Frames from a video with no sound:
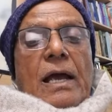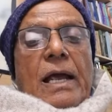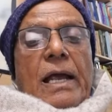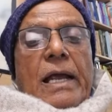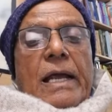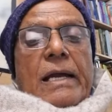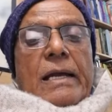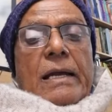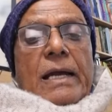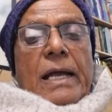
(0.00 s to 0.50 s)

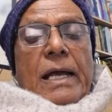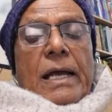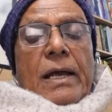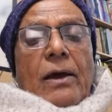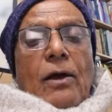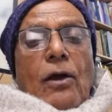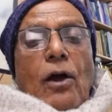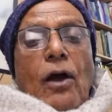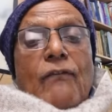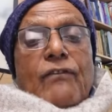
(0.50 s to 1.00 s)
in
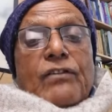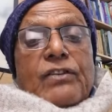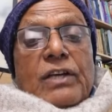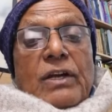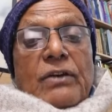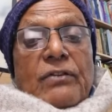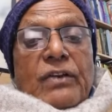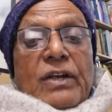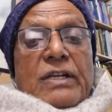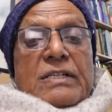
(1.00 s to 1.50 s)

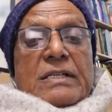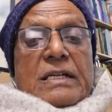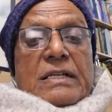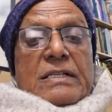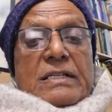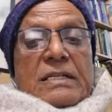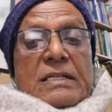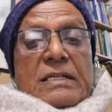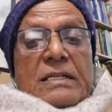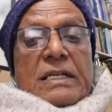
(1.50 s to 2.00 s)

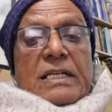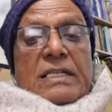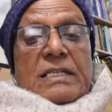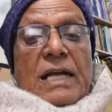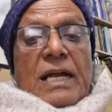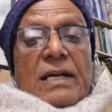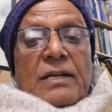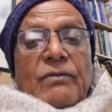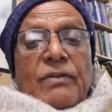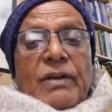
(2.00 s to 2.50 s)
observations. These
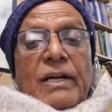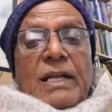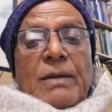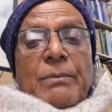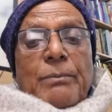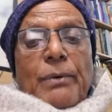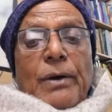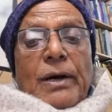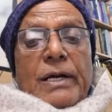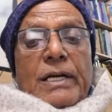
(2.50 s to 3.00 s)
are very
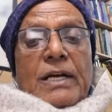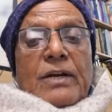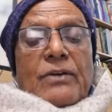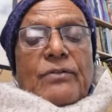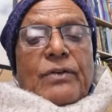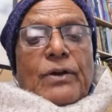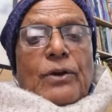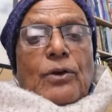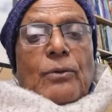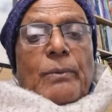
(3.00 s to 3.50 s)

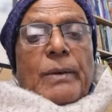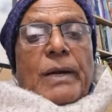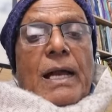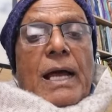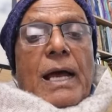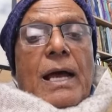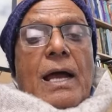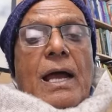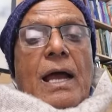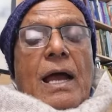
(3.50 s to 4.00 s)
important
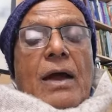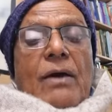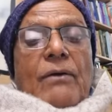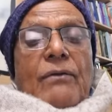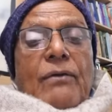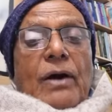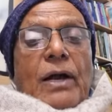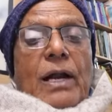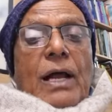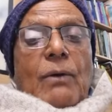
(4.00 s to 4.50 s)
phenomena
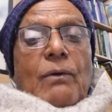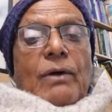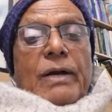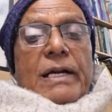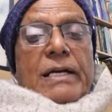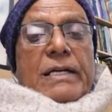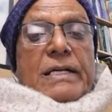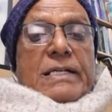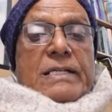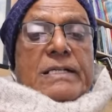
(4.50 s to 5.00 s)
for our
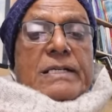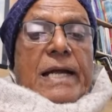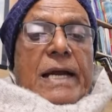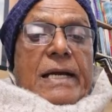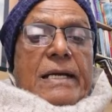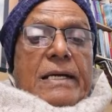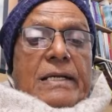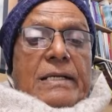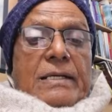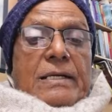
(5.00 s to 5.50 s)

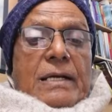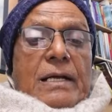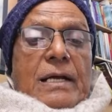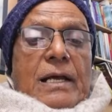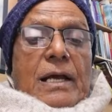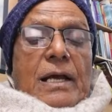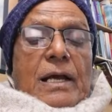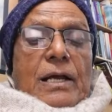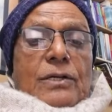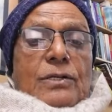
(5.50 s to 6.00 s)
understanding.
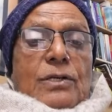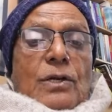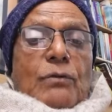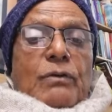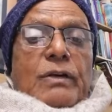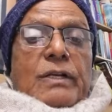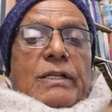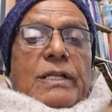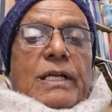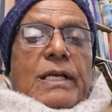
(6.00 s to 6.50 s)
So
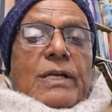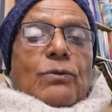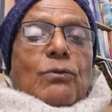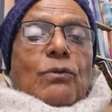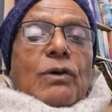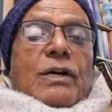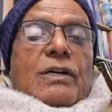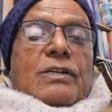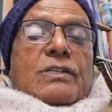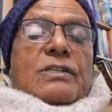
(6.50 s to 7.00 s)
with these
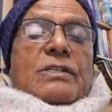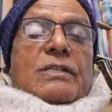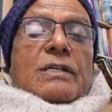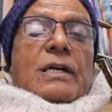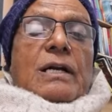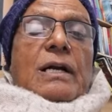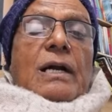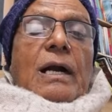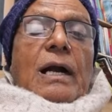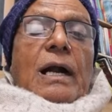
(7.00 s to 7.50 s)
words,
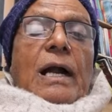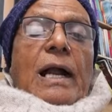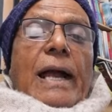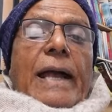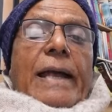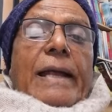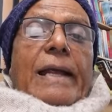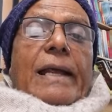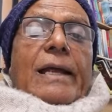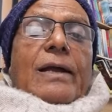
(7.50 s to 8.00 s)

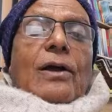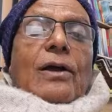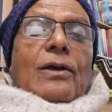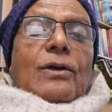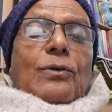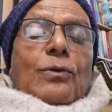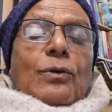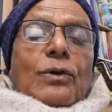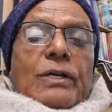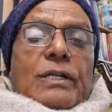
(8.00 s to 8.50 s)
I
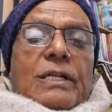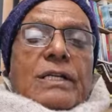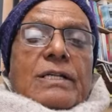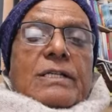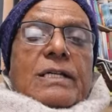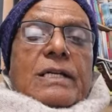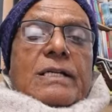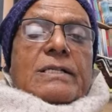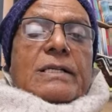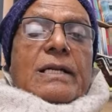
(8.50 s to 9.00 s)
conclude
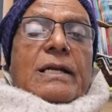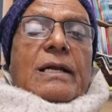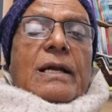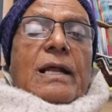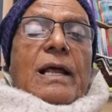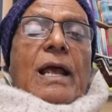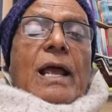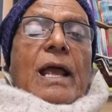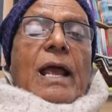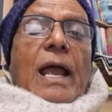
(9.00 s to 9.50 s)
this
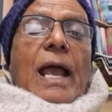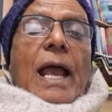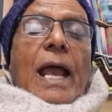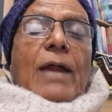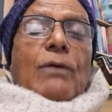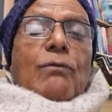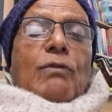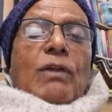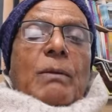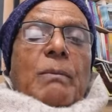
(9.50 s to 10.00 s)
session,
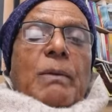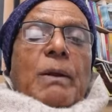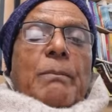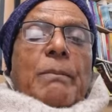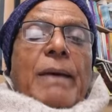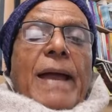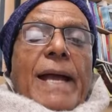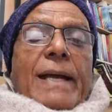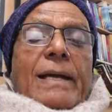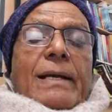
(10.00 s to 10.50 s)
and will be
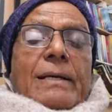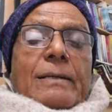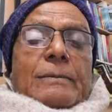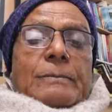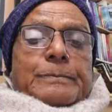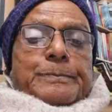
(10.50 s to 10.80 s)
back